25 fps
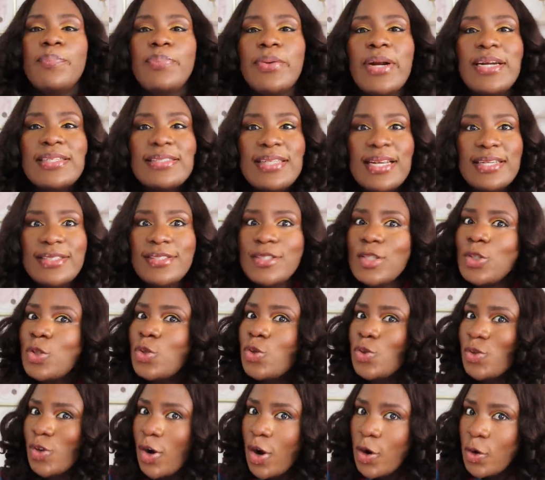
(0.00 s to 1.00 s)
pregnancy
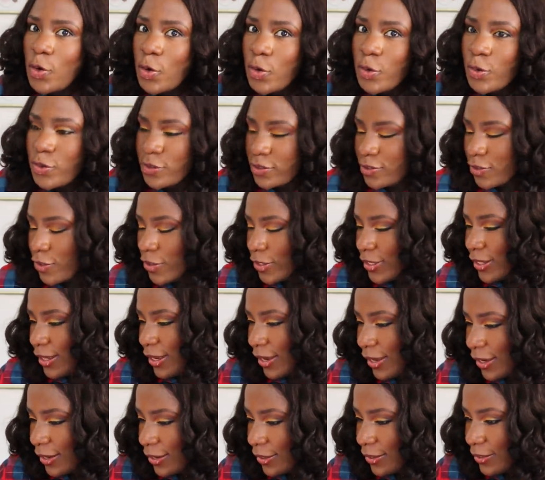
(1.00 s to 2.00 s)
struggles.
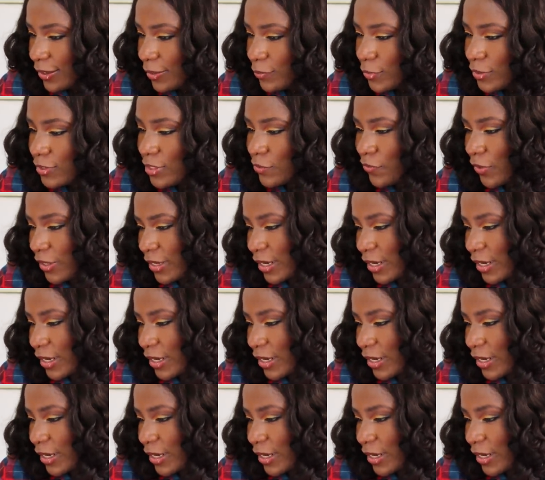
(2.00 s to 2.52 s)
Okay, let me see if